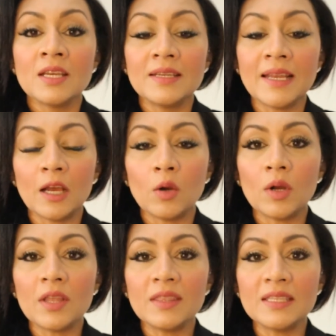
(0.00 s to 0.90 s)

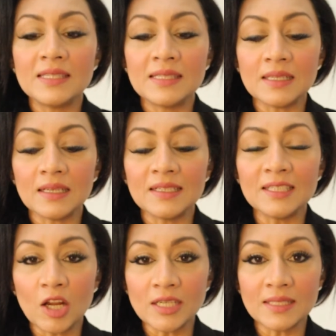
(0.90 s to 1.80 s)
Now, this
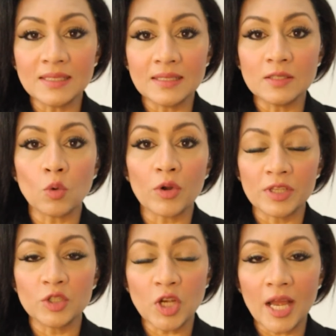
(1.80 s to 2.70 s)
narcissist or
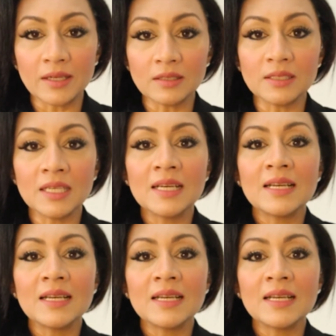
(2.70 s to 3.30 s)
the child